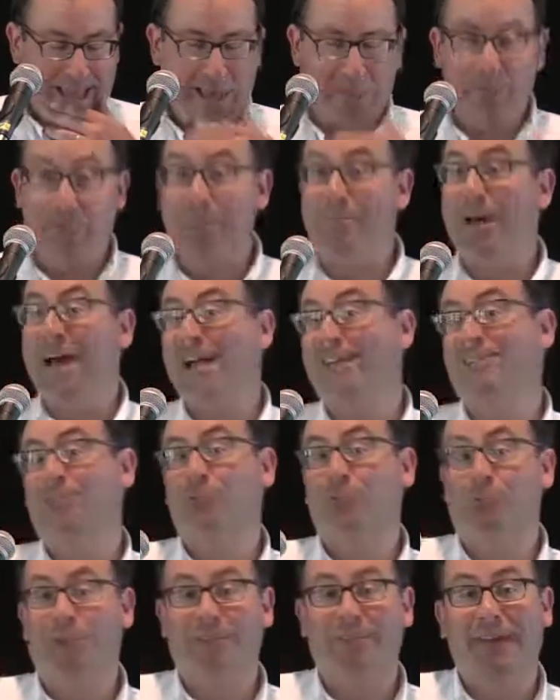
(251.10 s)
I went back to
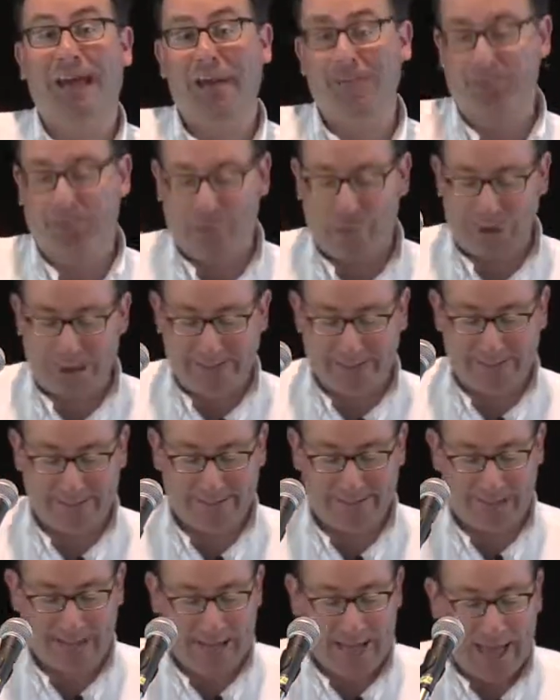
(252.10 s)
school at that
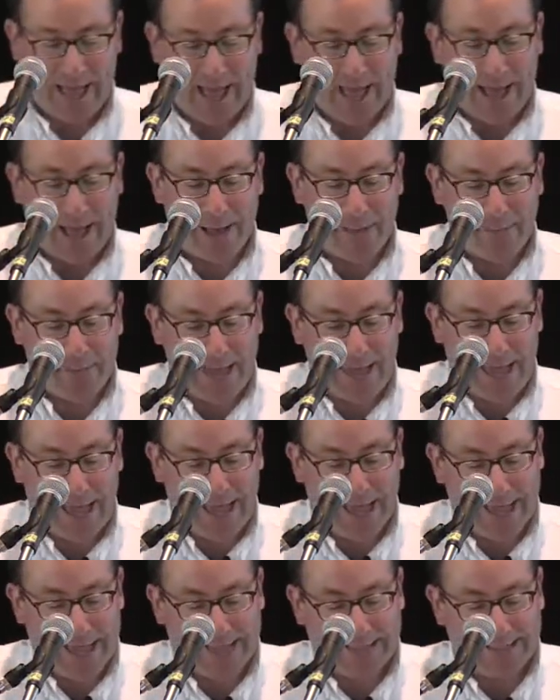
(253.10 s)
point, um,
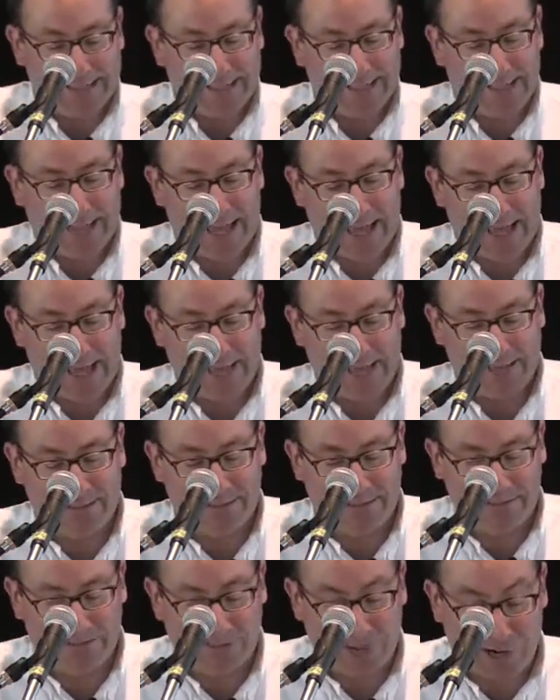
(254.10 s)
and uh,
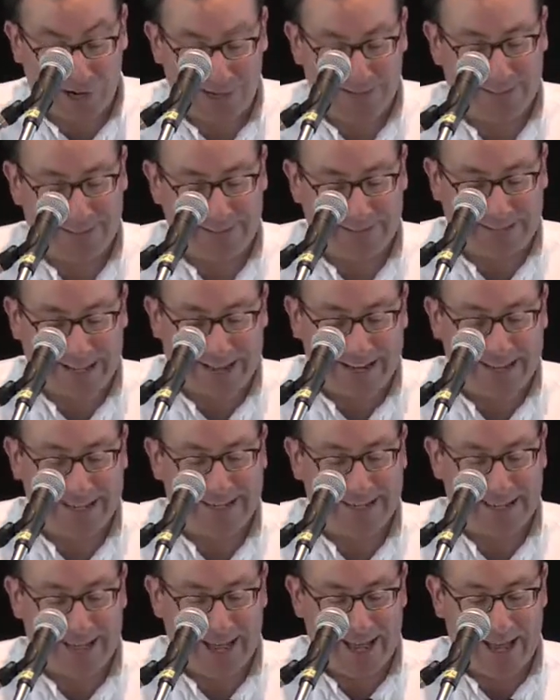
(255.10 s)
started to
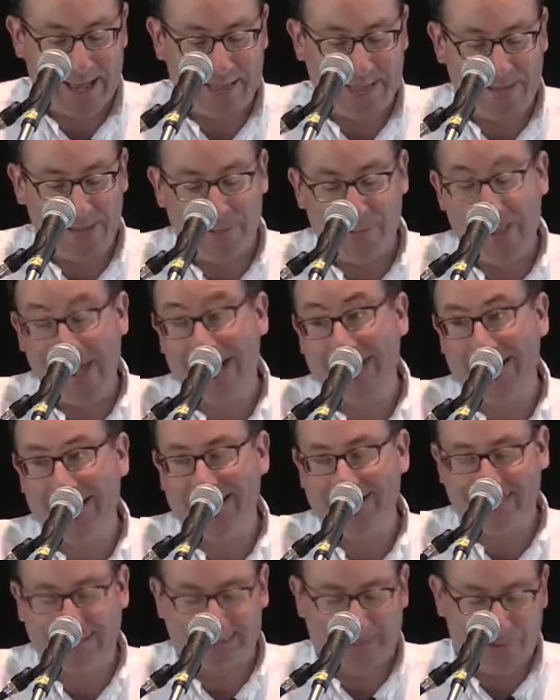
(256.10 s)
study uh, the
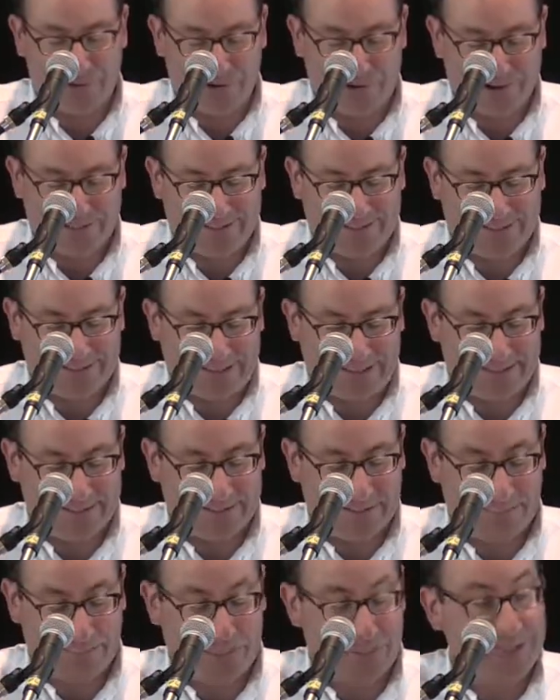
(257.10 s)
humanities and literary
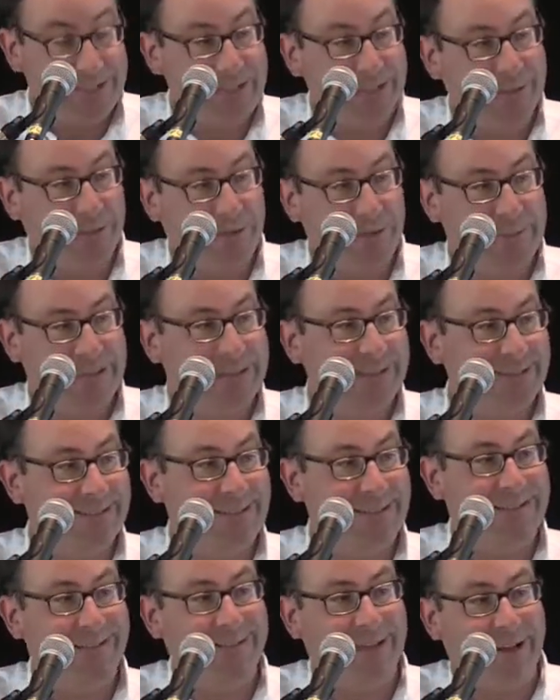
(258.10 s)
studies in particular because
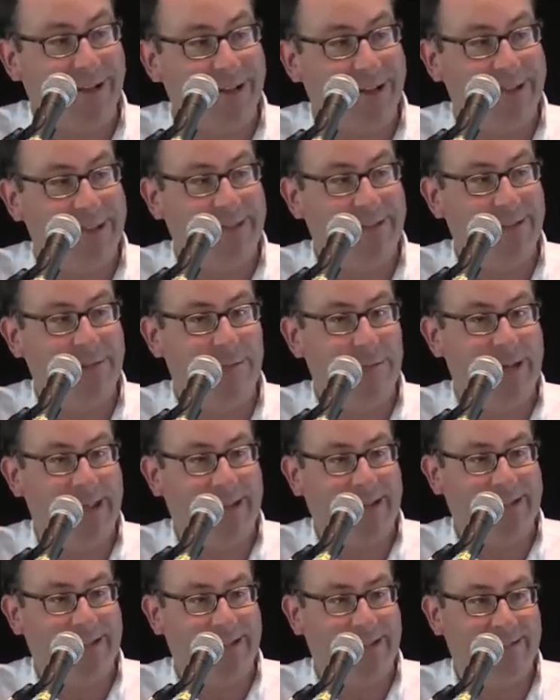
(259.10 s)
I saw in the
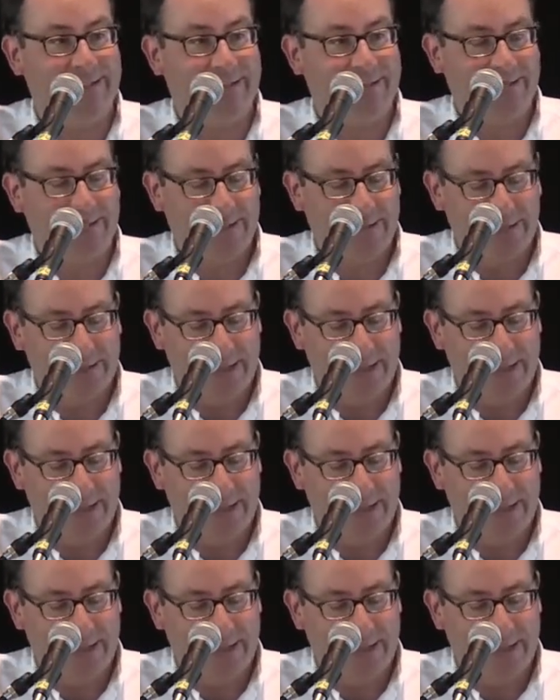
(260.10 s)
humanities